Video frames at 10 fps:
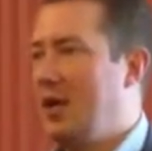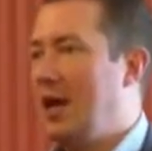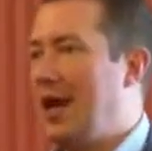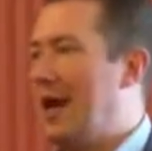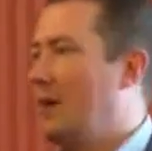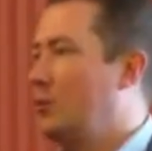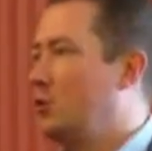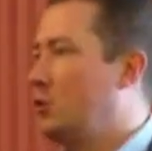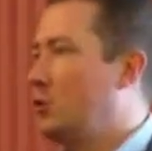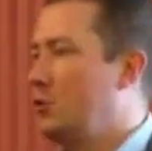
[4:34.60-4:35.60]
How
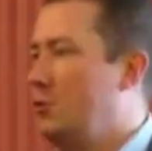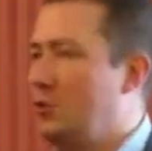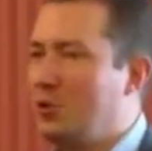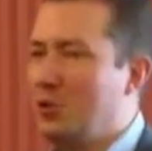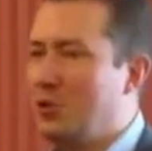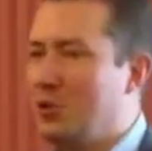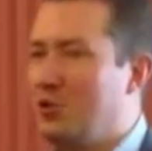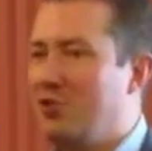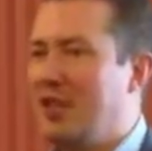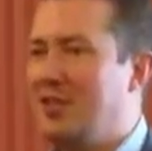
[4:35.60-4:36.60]
to do all sorts of
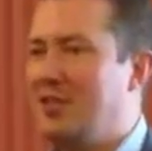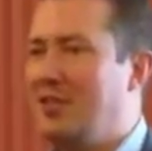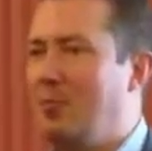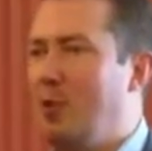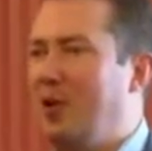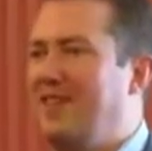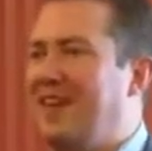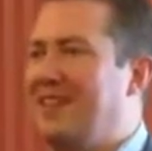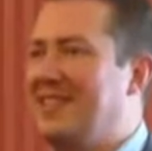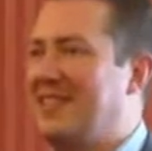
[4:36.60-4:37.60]
strange things like
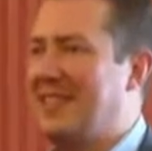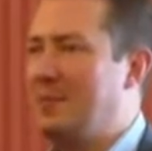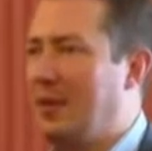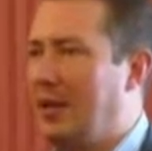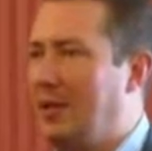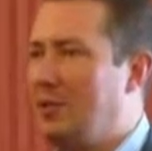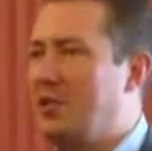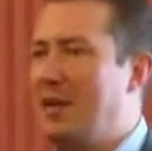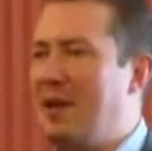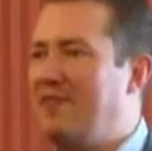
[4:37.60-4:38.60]
polyphasic sleeping. How do you
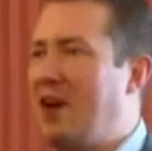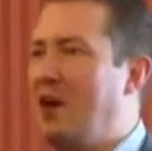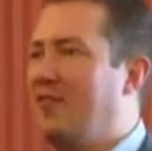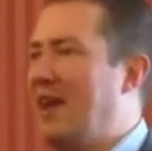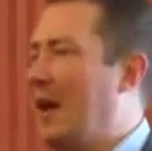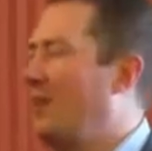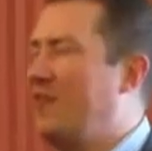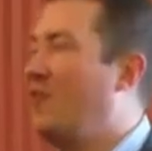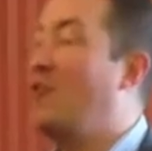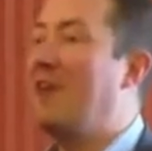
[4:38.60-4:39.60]
sleep every half an hour, every
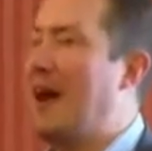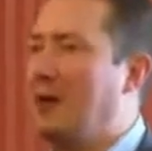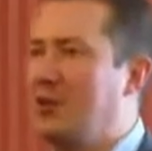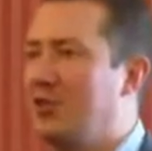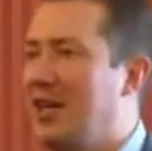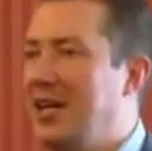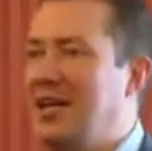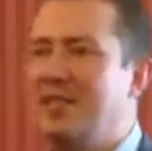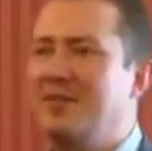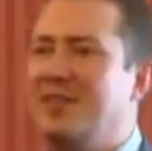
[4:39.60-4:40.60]
4 hours,
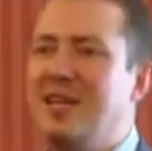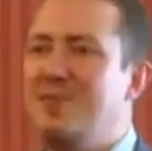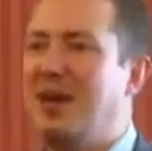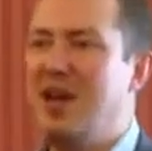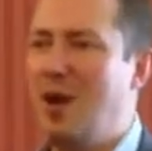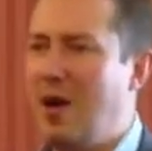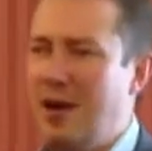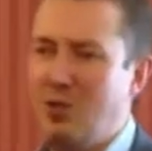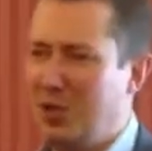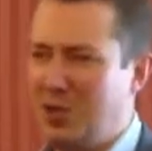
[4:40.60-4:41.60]
instead of sleeping at night?
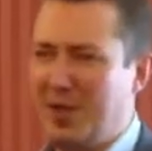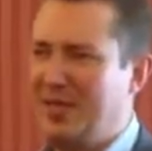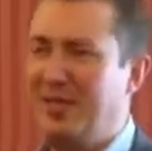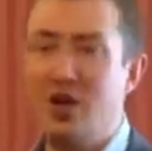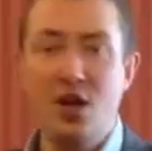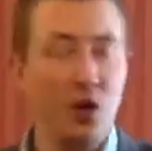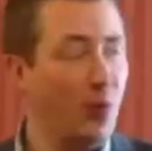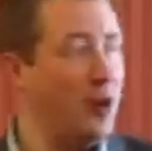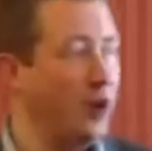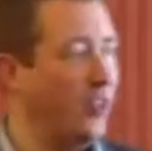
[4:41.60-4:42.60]
All kinds of weird stuff.
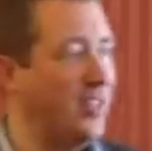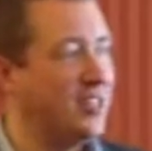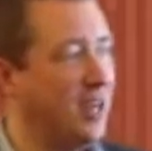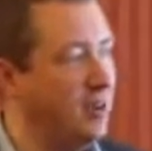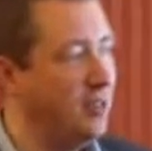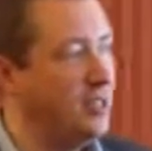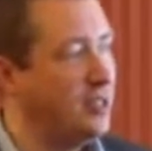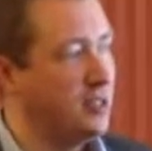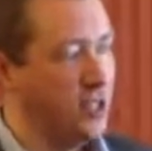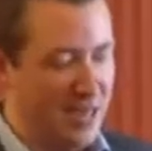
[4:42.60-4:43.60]
We look at this and go,
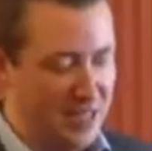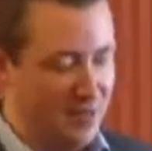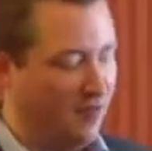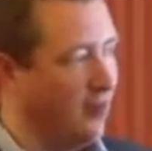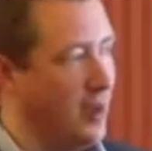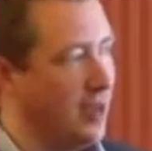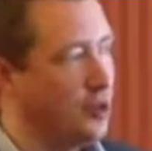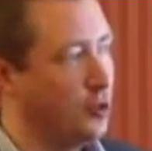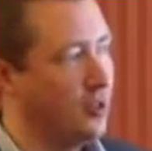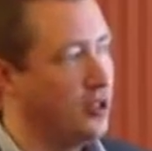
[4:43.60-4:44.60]
this just isn't for me
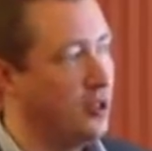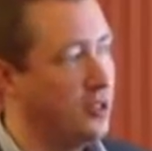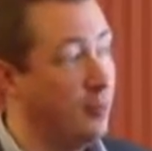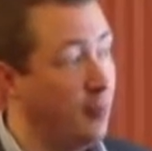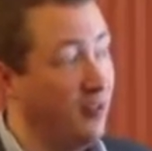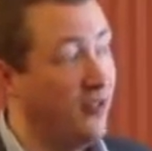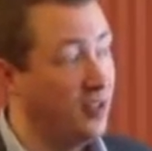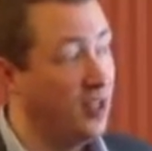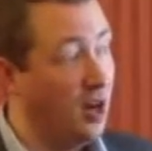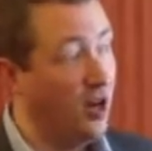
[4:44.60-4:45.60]
at all, this content. But for the
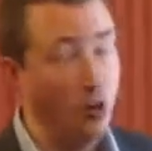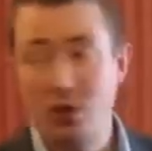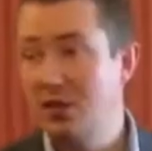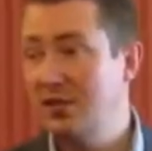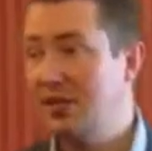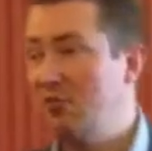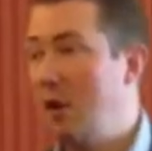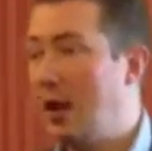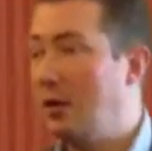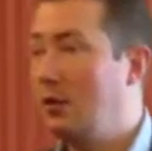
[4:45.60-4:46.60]
target audience, that's
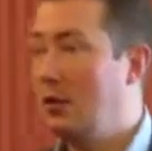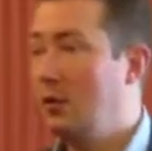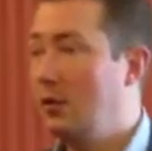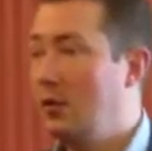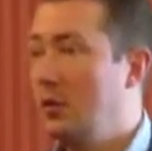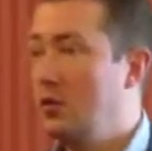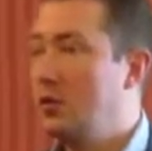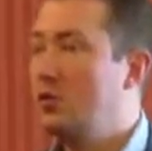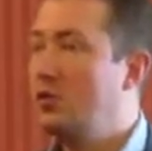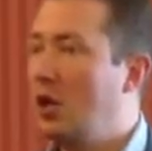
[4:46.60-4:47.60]
right.
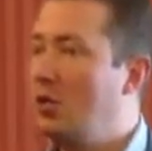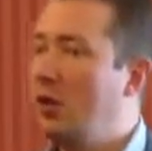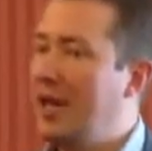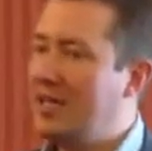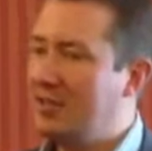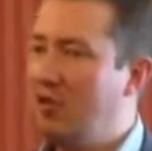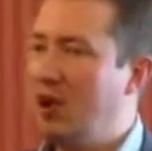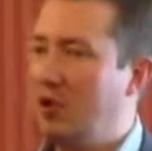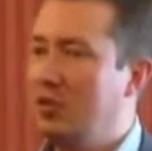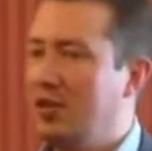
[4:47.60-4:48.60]
So it's the
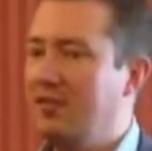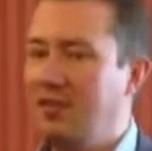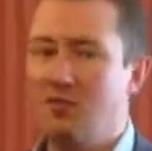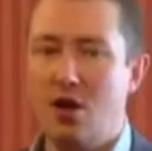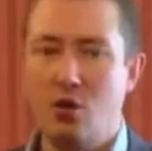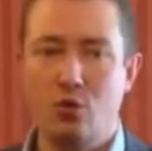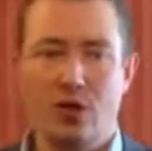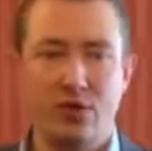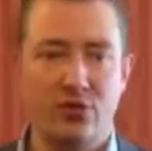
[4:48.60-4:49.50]
right content for the right audience.